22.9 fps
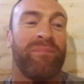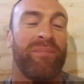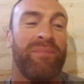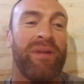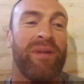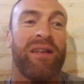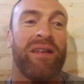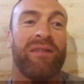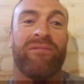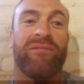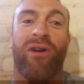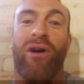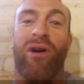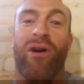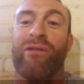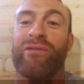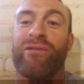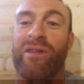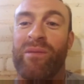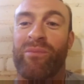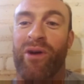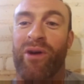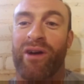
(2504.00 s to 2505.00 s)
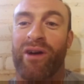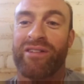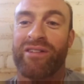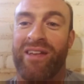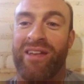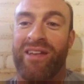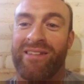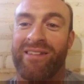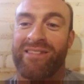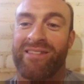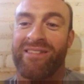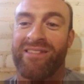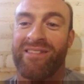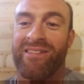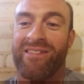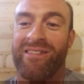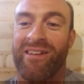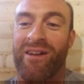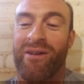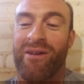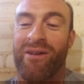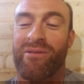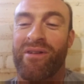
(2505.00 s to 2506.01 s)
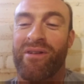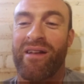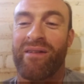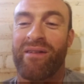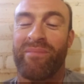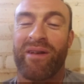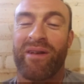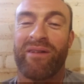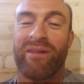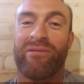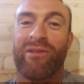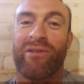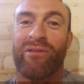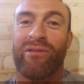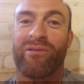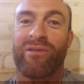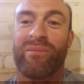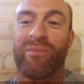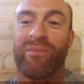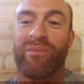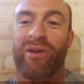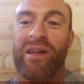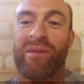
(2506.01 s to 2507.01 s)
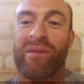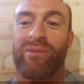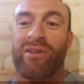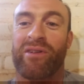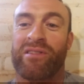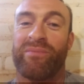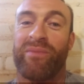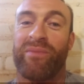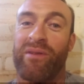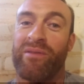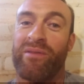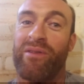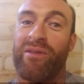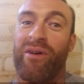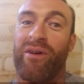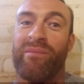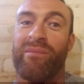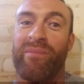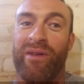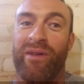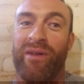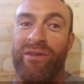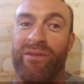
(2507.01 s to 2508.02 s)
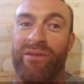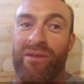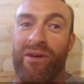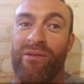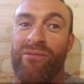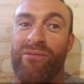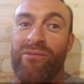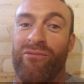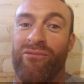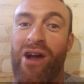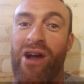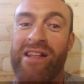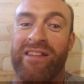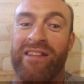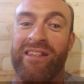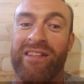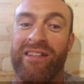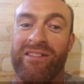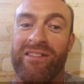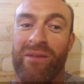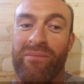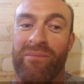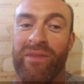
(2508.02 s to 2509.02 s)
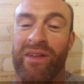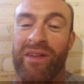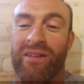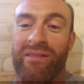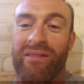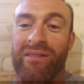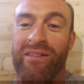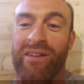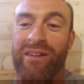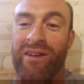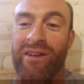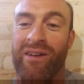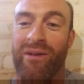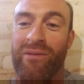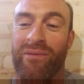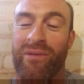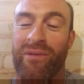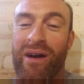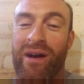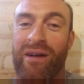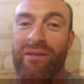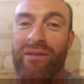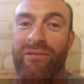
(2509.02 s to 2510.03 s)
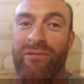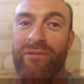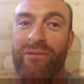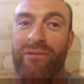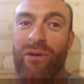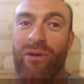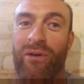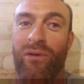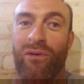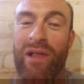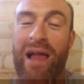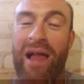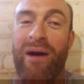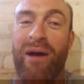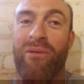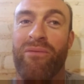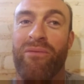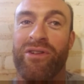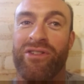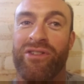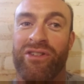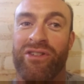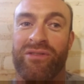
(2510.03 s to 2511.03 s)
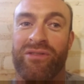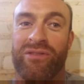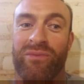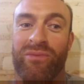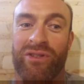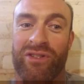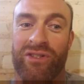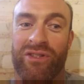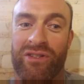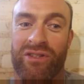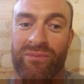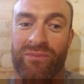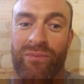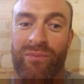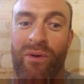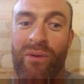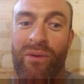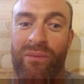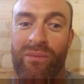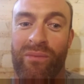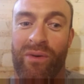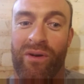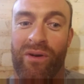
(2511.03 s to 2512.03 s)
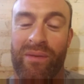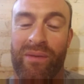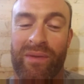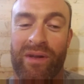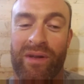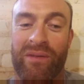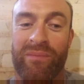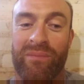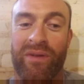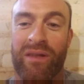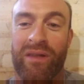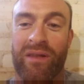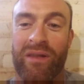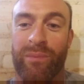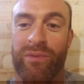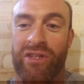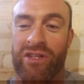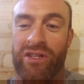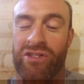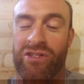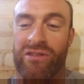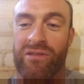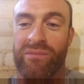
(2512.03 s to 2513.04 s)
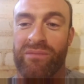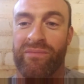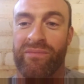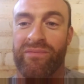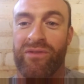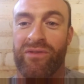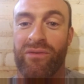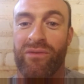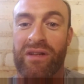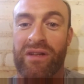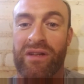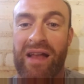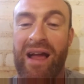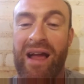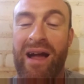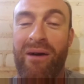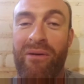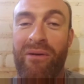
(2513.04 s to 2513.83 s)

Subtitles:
been involved in the process, and have been involved with the booking process, but not writing something, all out, which is what I'm going to be in the position to doing now.